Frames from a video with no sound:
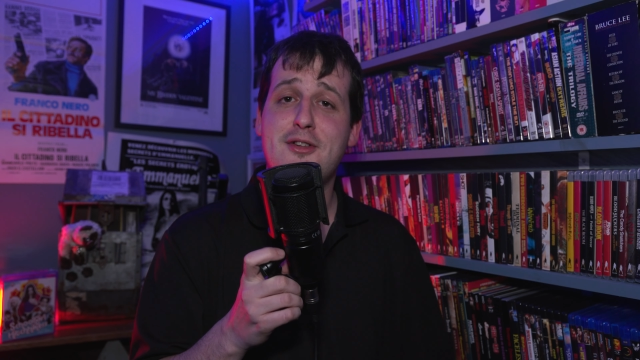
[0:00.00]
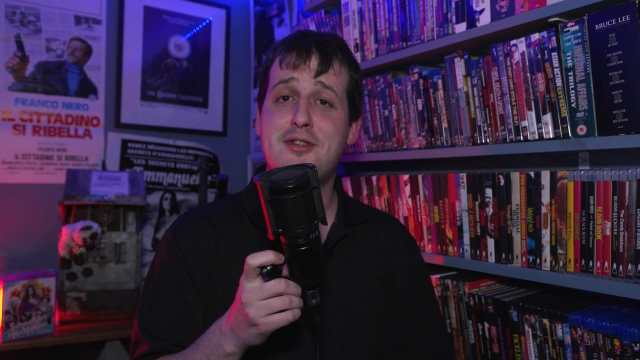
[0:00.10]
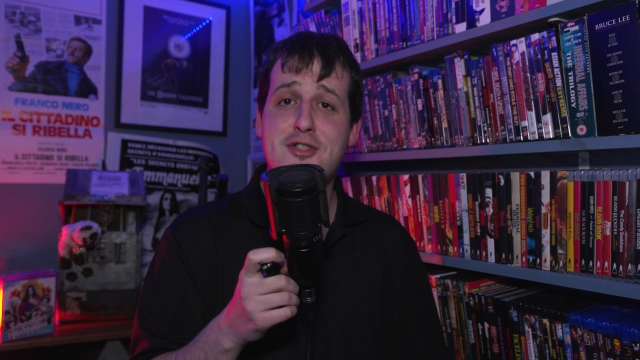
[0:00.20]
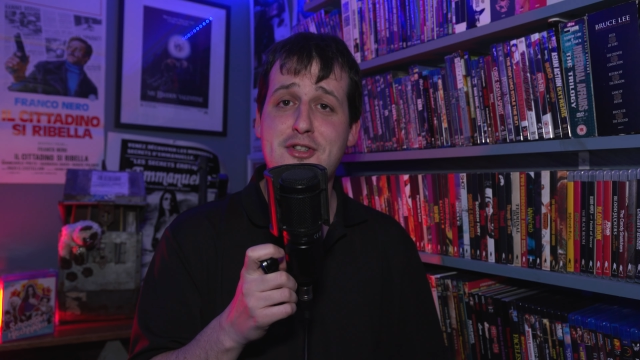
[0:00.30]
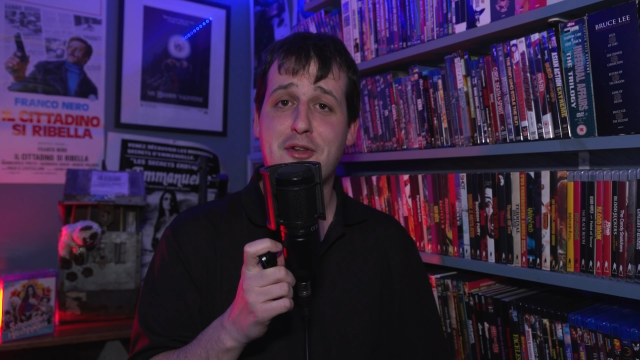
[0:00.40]
the
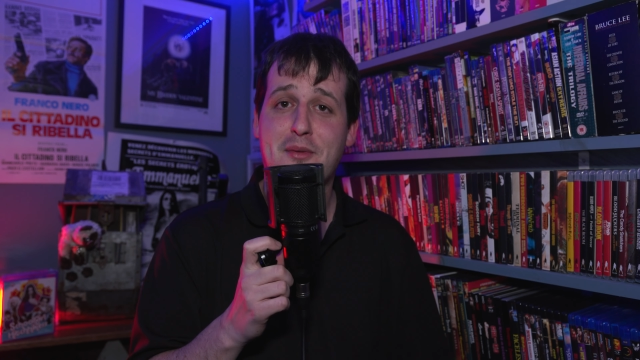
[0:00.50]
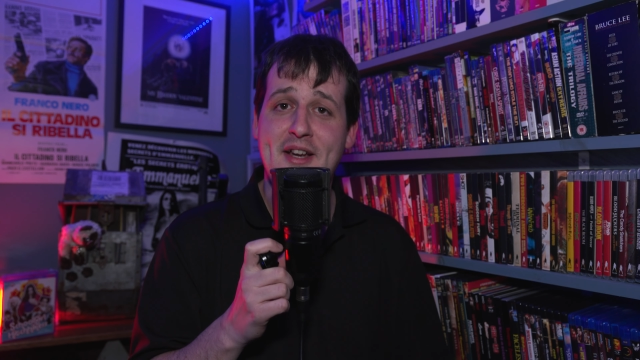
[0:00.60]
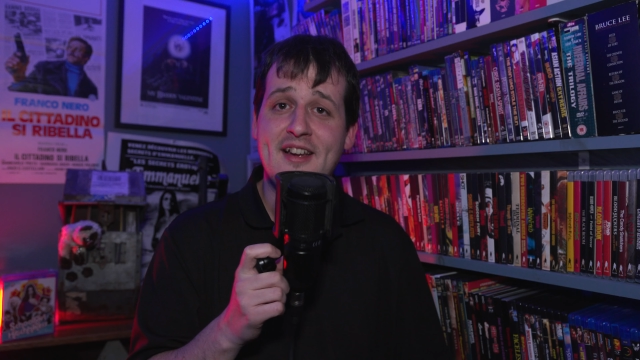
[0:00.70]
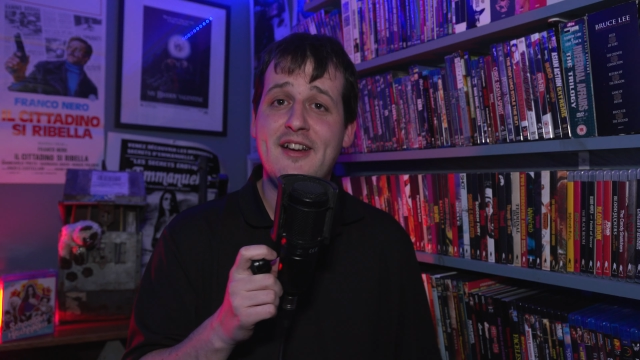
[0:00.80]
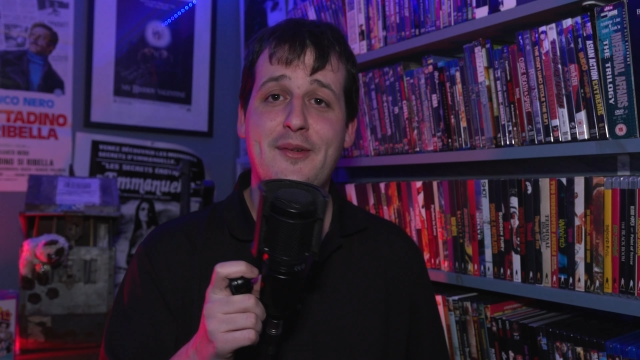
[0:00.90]

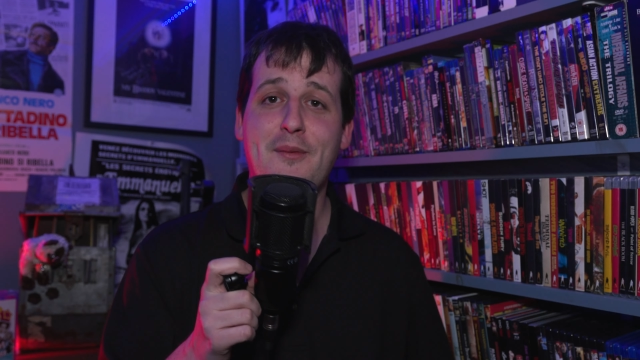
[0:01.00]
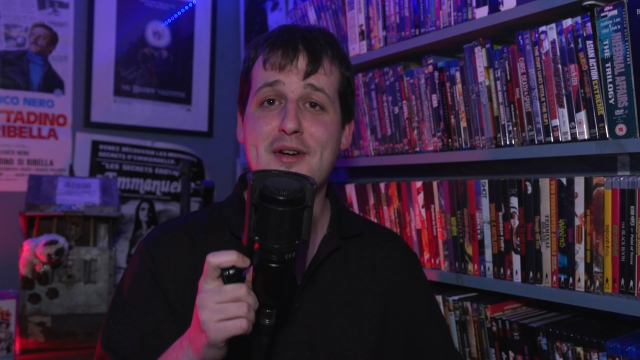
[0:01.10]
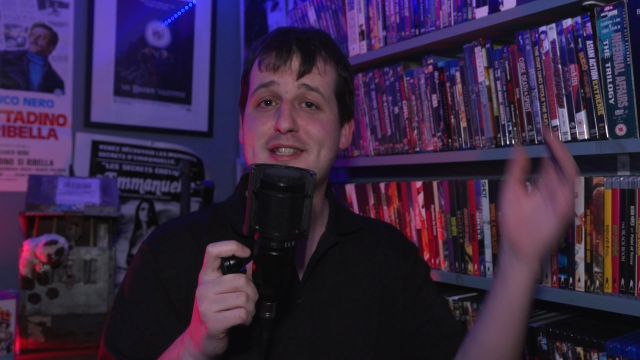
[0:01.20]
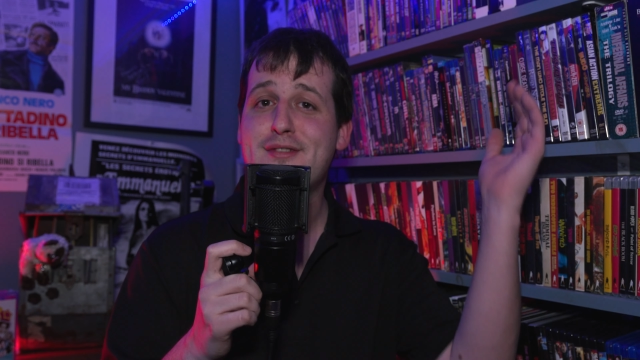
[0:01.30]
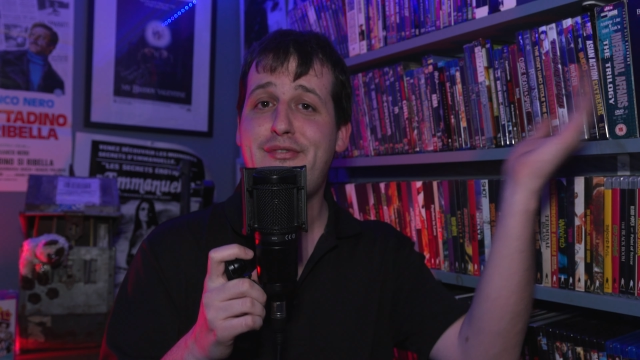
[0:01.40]
jewelry
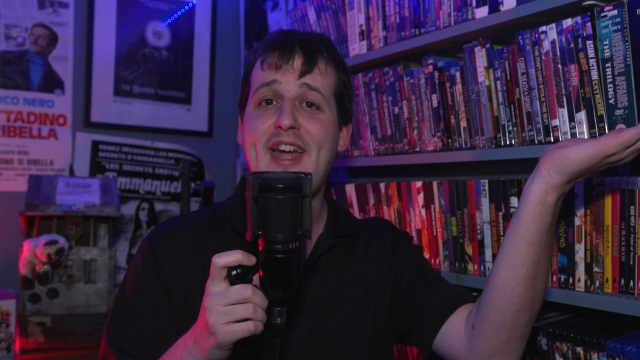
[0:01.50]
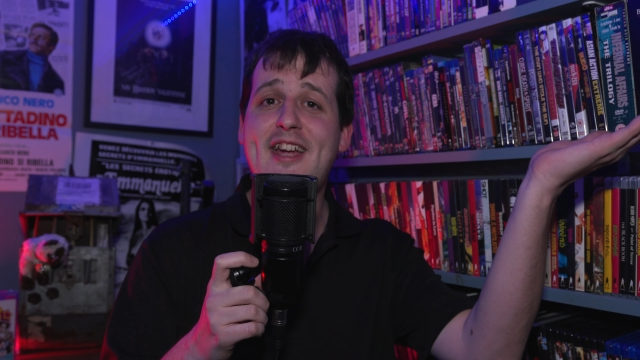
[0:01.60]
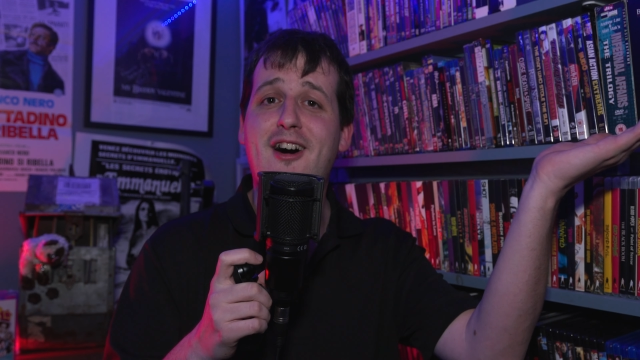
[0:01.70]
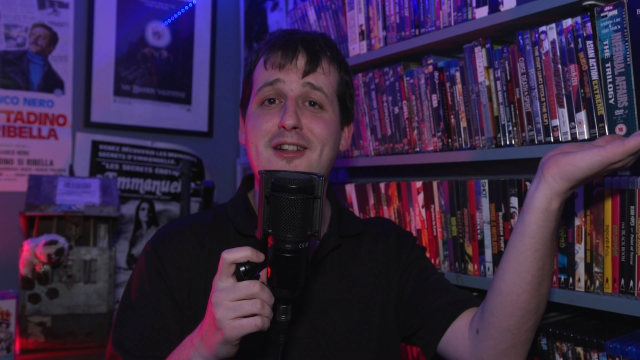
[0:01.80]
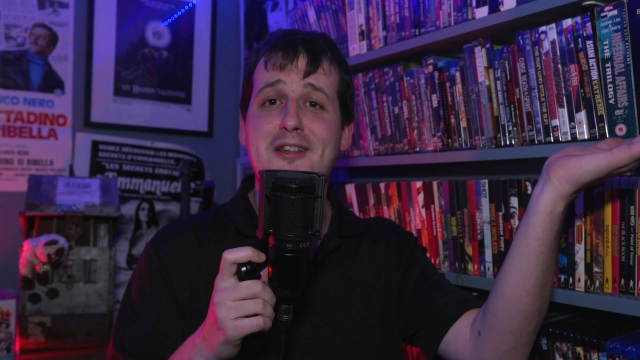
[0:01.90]
was fake
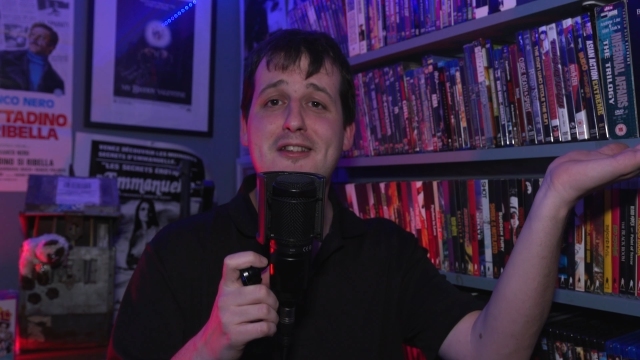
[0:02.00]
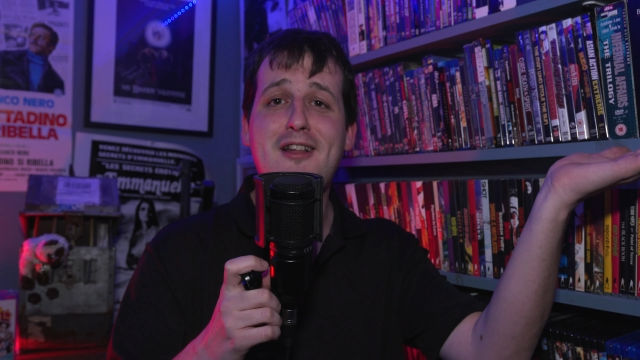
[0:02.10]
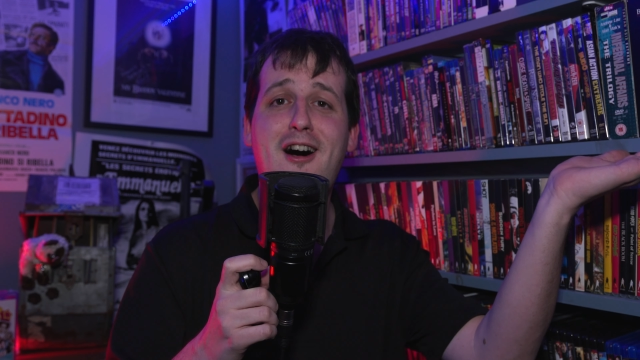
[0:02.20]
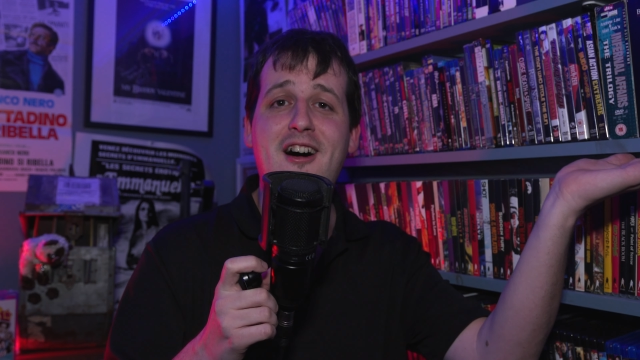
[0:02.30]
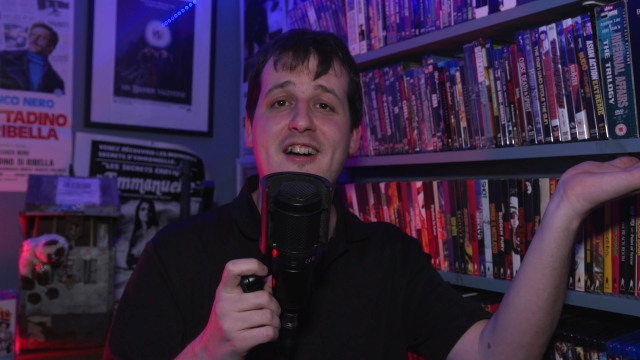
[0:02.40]
all
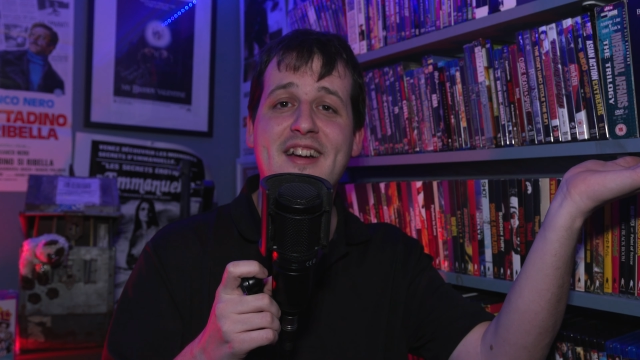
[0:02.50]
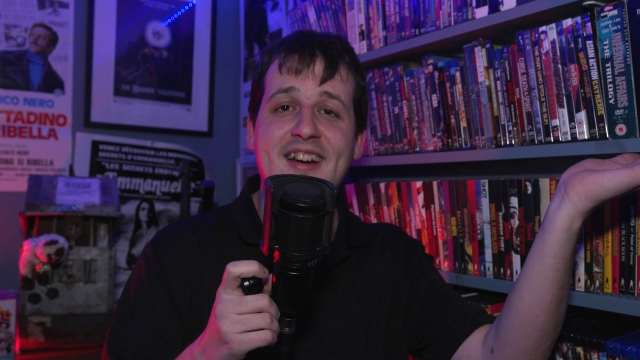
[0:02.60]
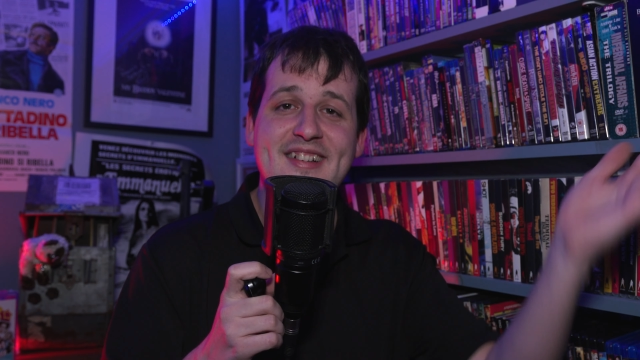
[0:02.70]
along.